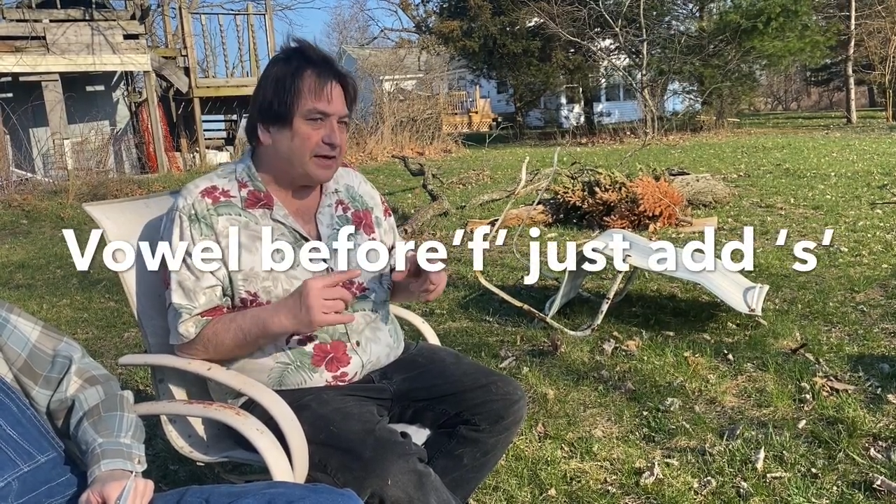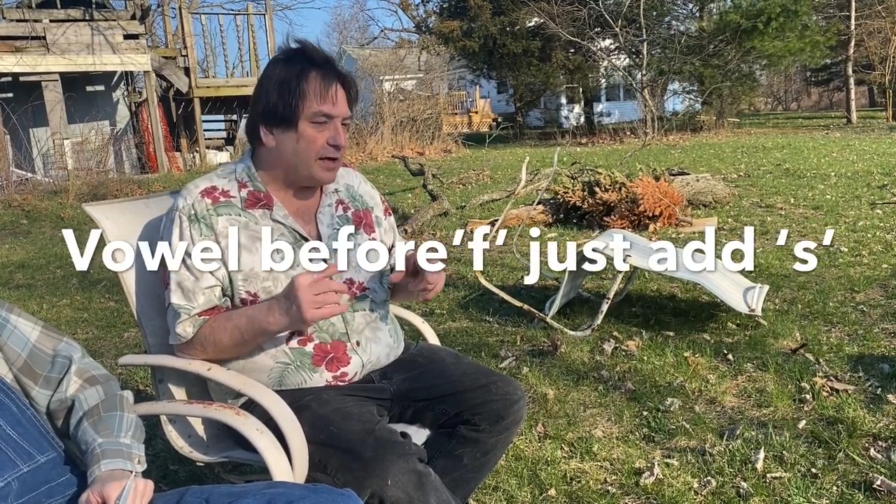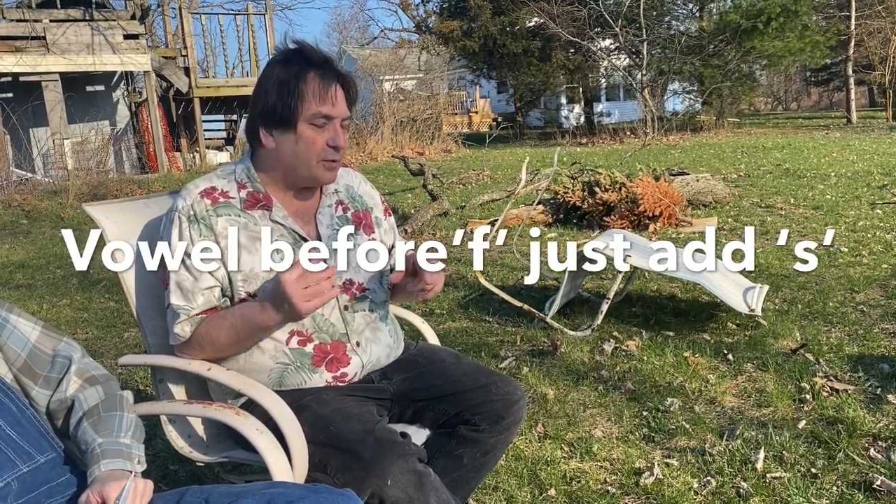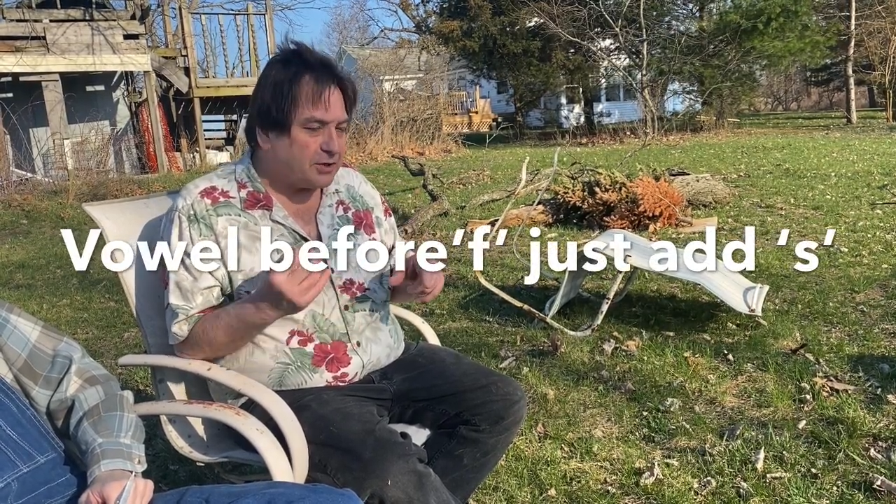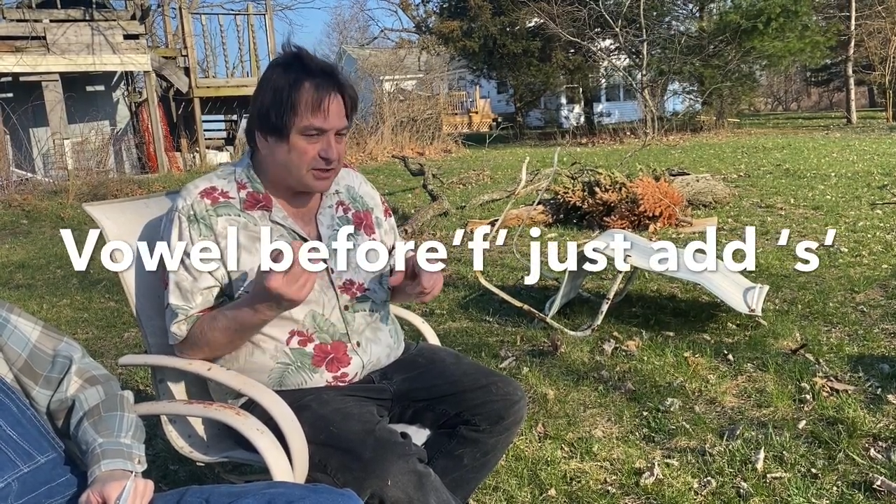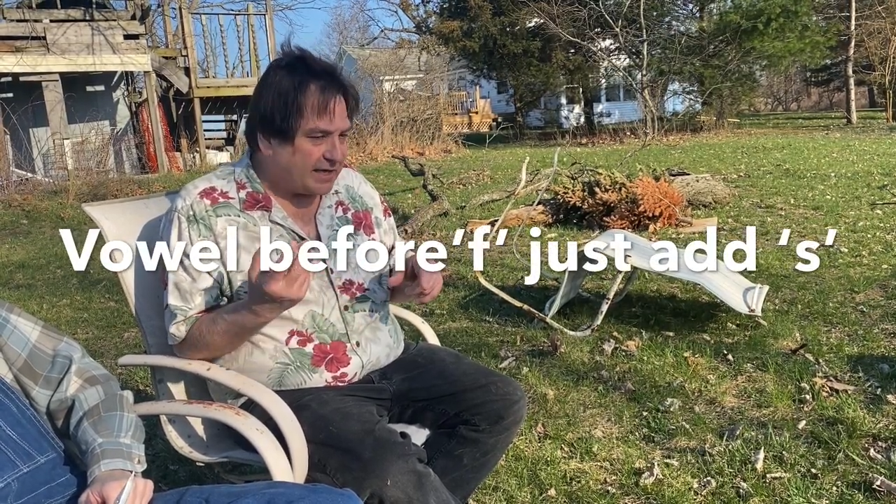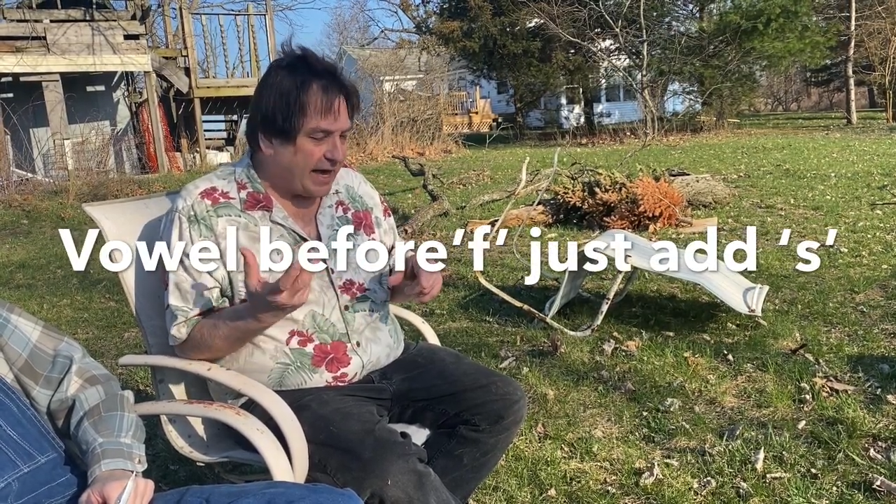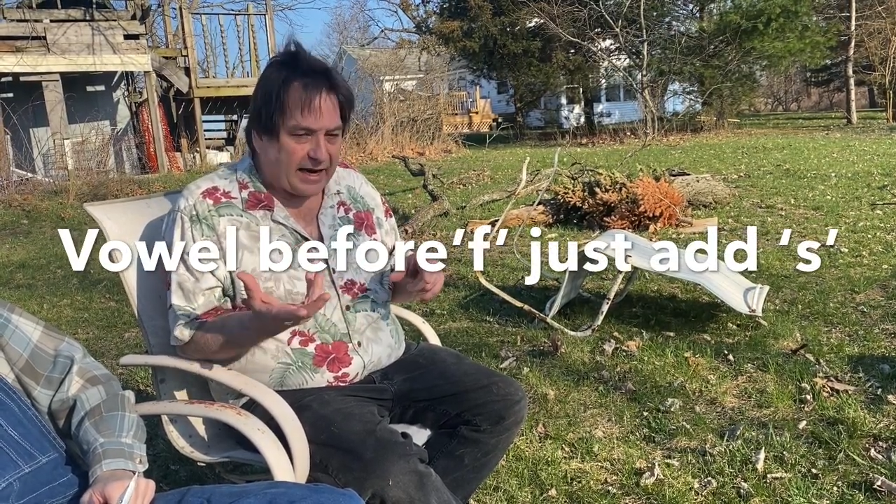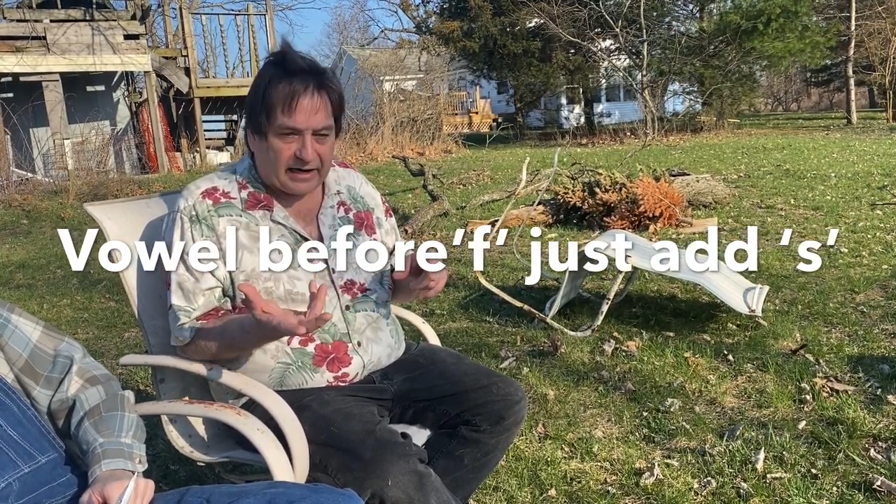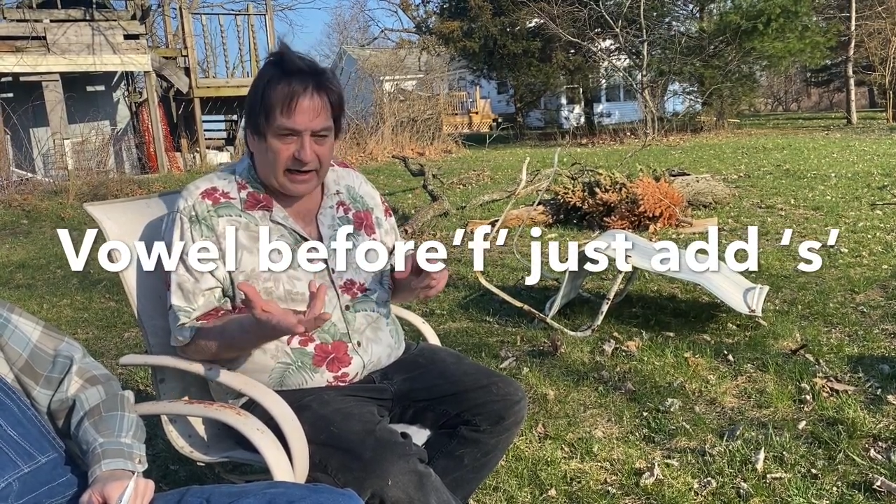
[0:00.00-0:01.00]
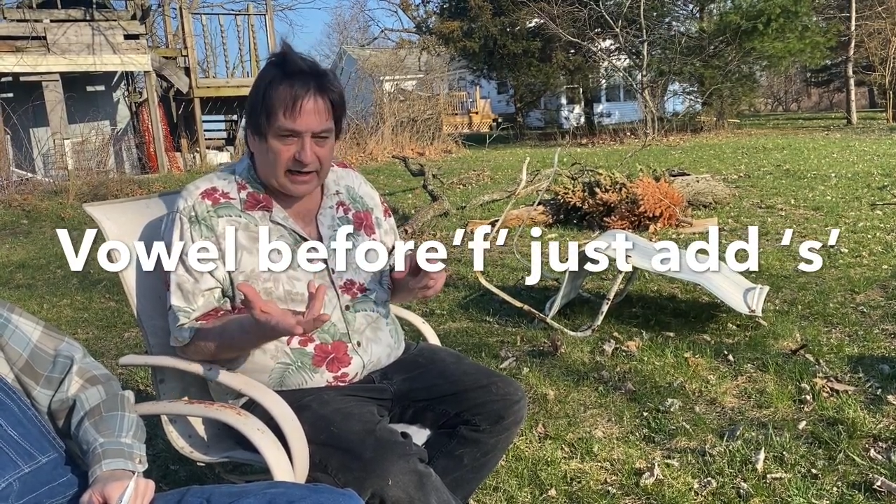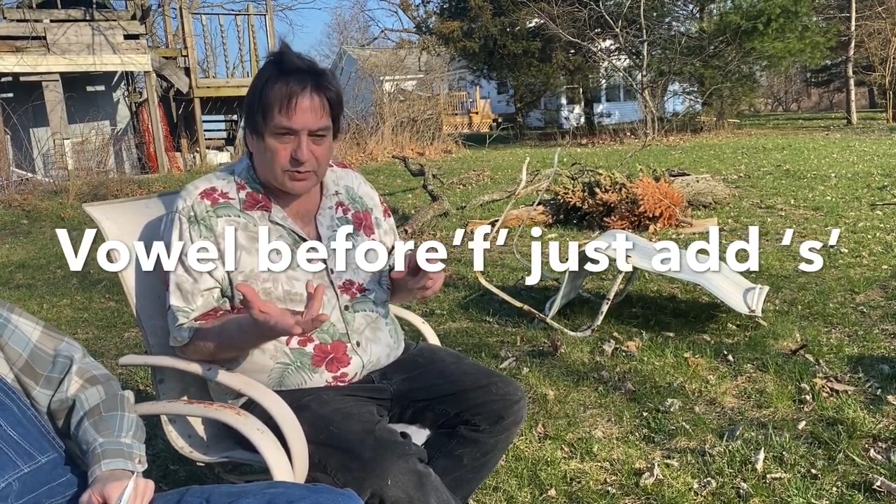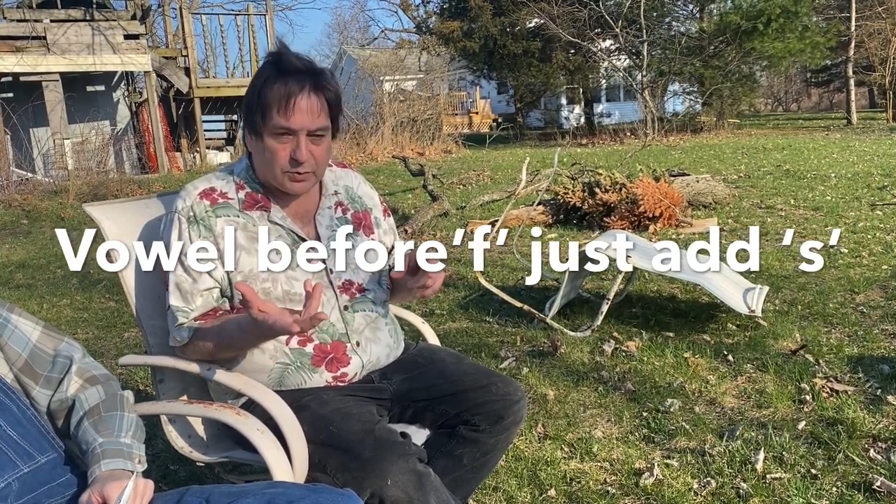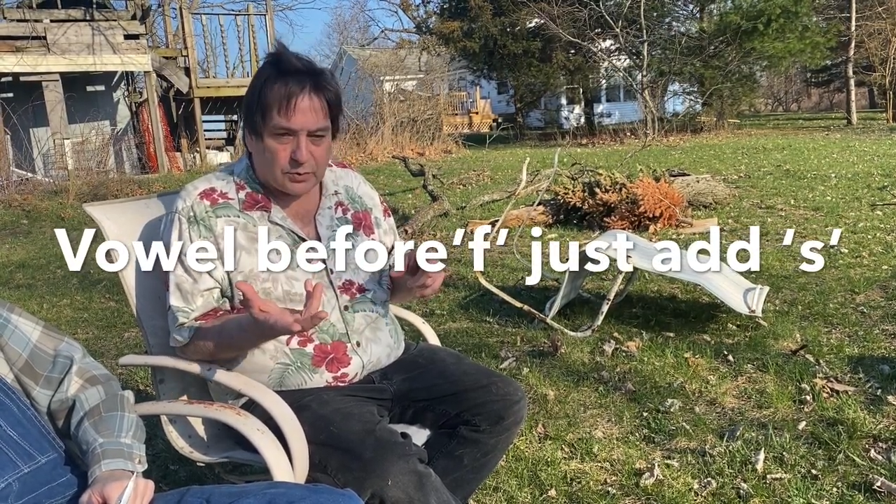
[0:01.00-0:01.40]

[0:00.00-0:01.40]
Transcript: then we just add an S